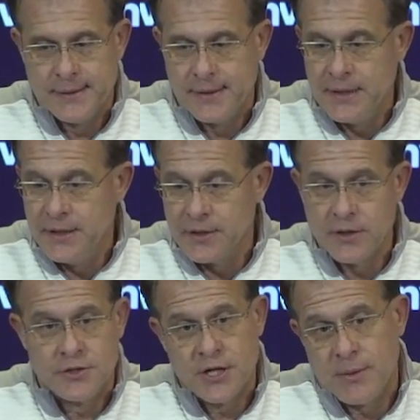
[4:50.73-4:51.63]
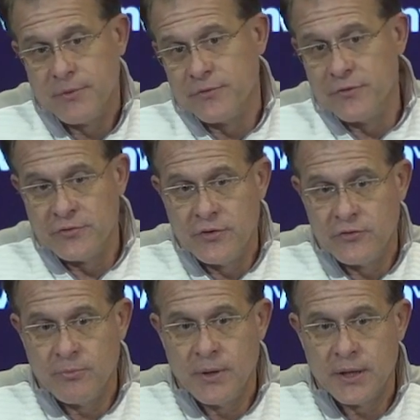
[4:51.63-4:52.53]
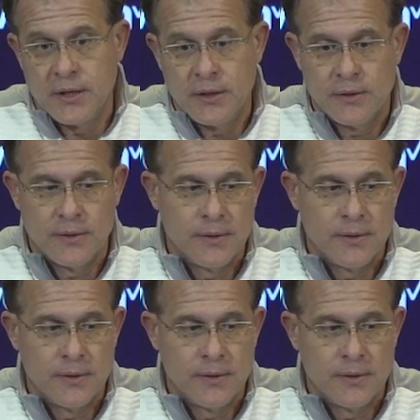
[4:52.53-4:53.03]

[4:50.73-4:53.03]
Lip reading: He did a good job with his decision making,